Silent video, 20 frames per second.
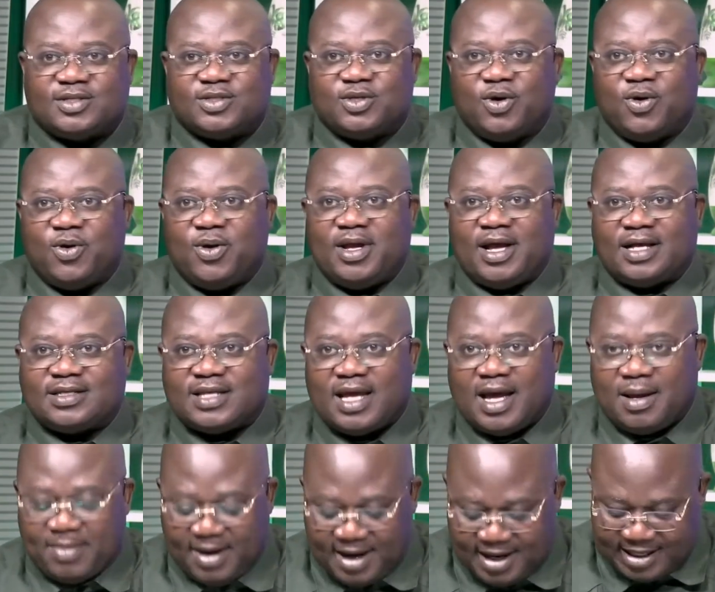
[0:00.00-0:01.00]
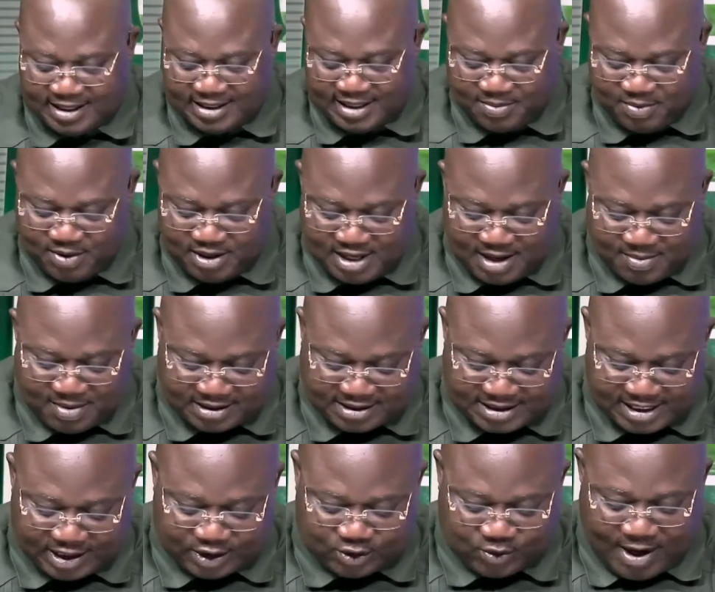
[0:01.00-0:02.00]
So yasa ba heda mu nyina
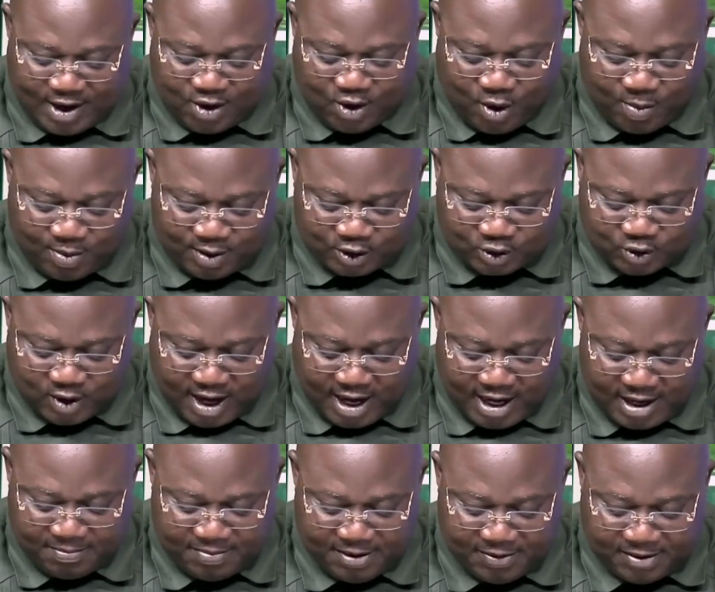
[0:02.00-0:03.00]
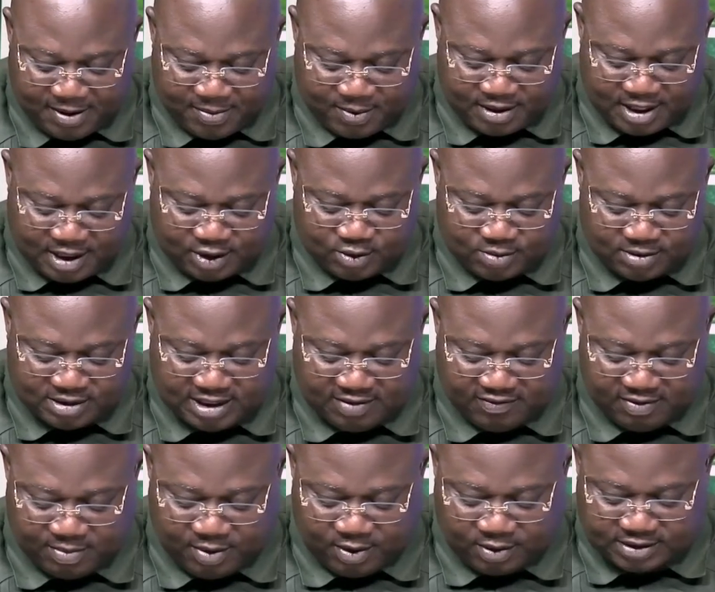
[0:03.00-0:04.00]
mase twen common so high Badwam on Adom
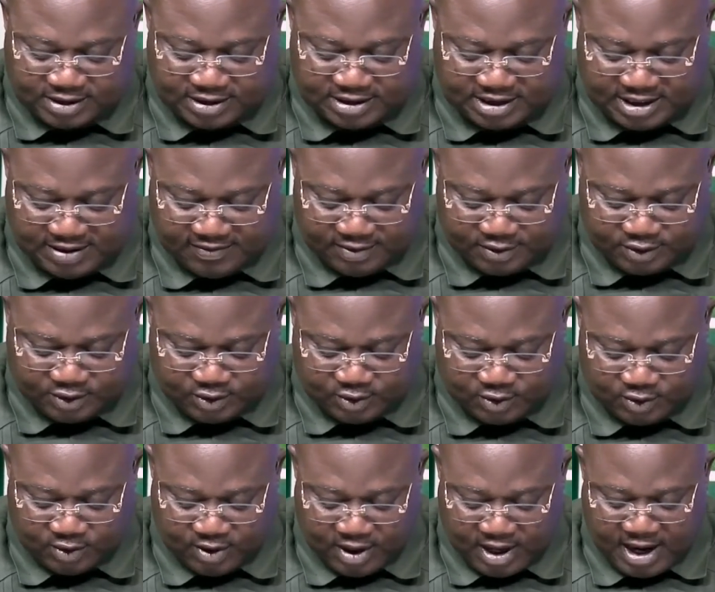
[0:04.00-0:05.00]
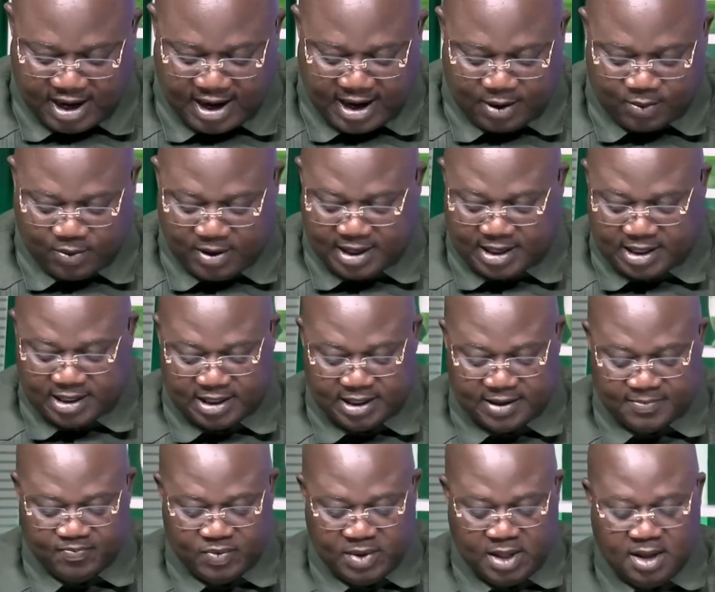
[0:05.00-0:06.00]
TV multi TV so
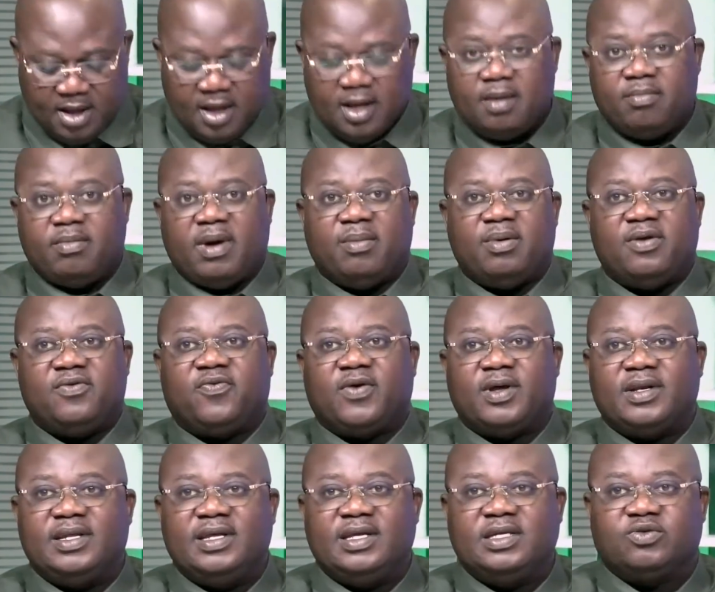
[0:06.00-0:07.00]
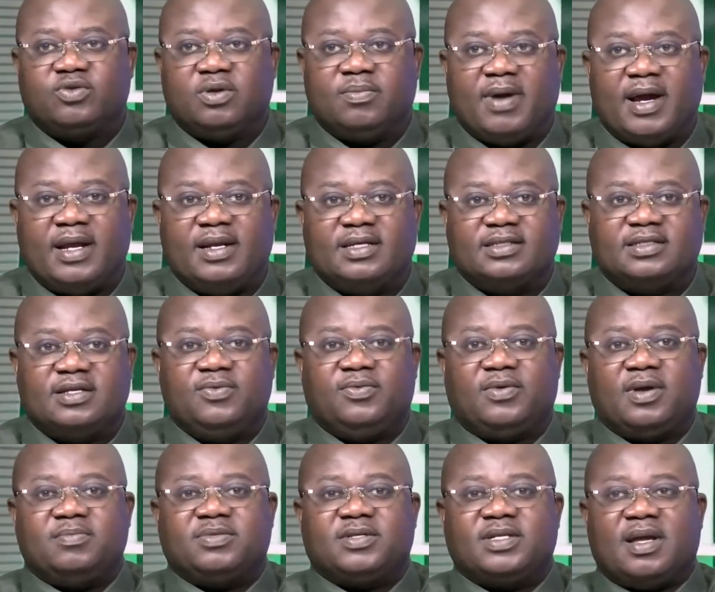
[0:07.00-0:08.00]
quickly my men for these reminders in
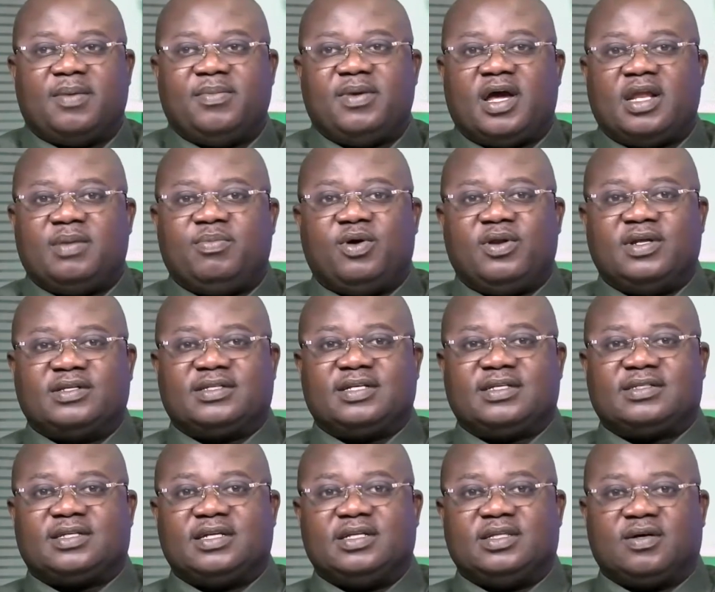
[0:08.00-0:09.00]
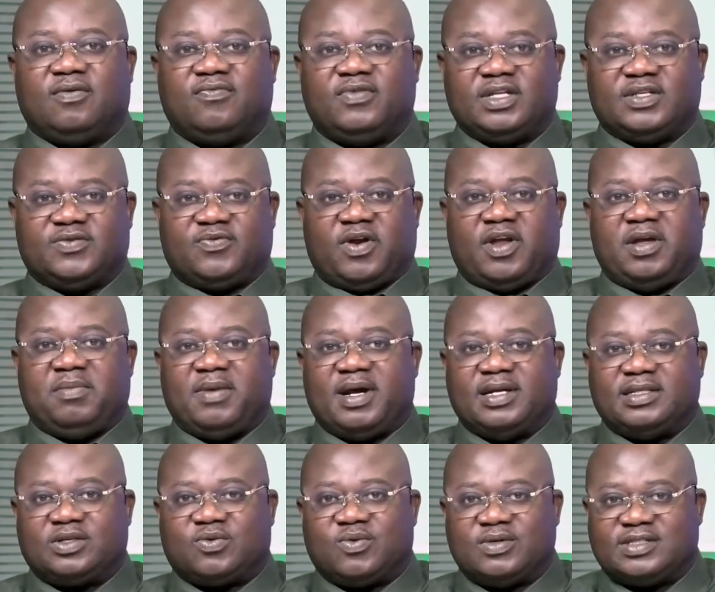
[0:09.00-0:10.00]
terms of me Adom on the 16th of this very
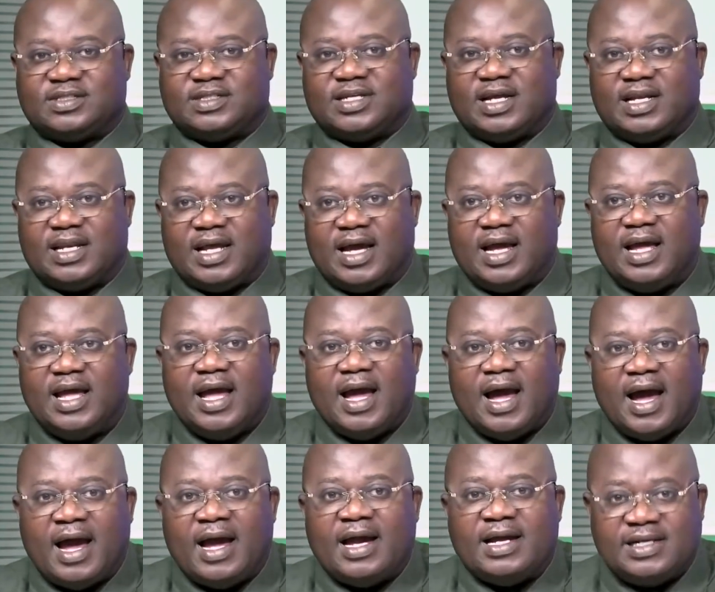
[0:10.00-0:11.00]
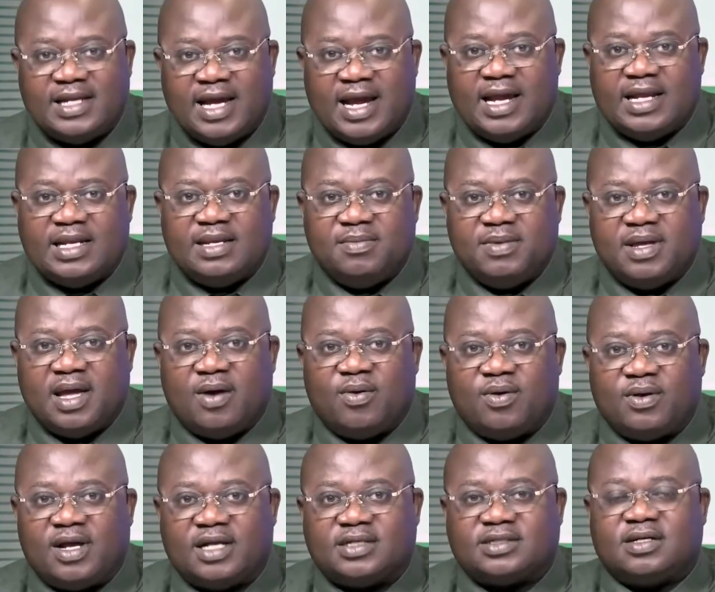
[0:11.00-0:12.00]
month kwasiada a day ni me
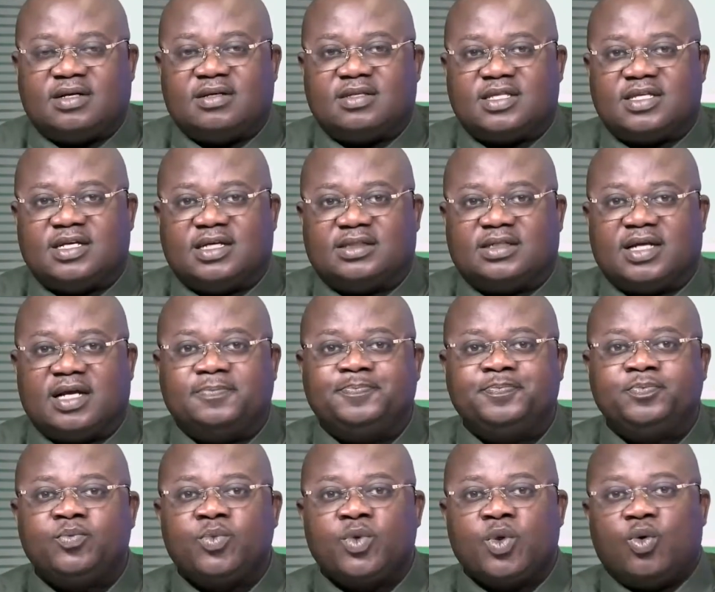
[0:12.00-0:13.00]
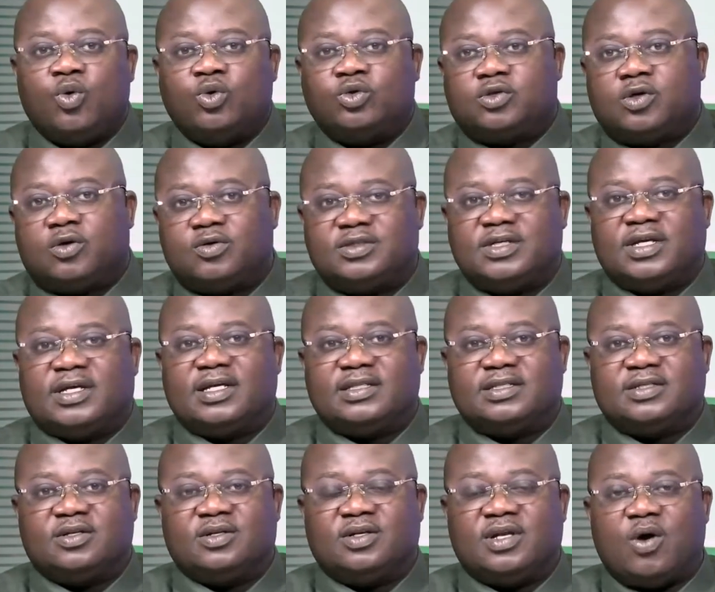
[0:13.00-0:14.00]
on National Theatre auto
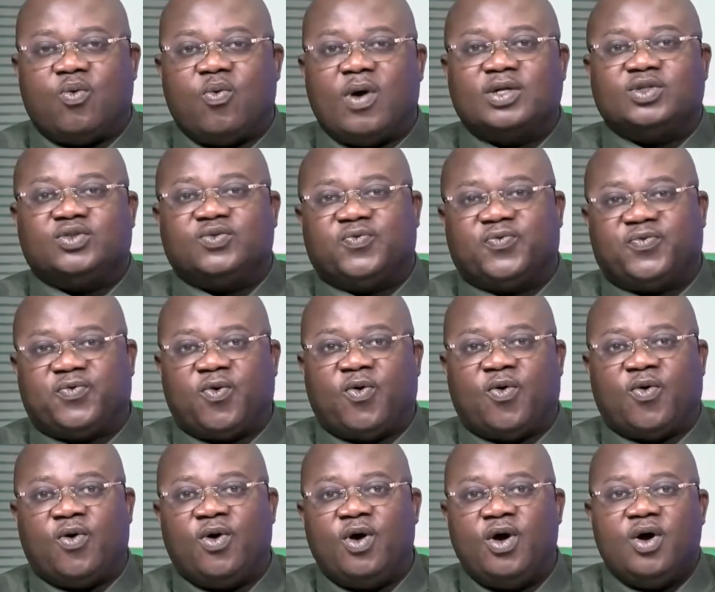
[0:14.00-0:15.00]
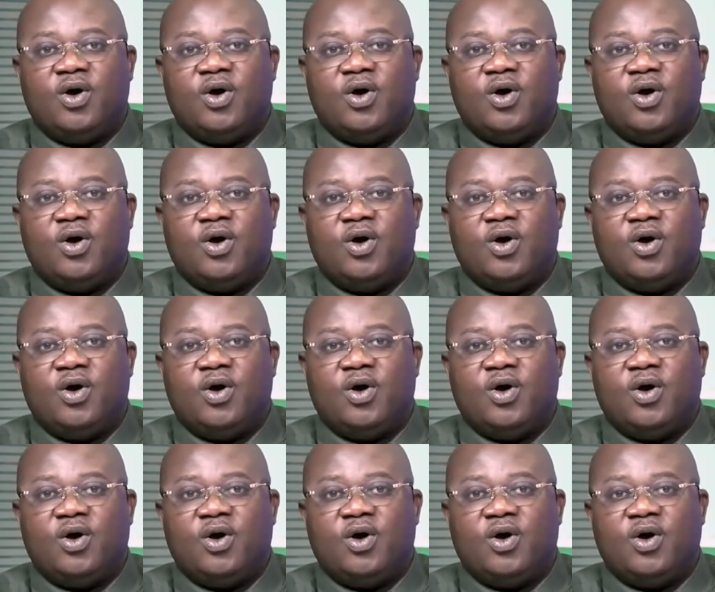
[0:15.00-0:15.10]
tickets no na 1 to 4 o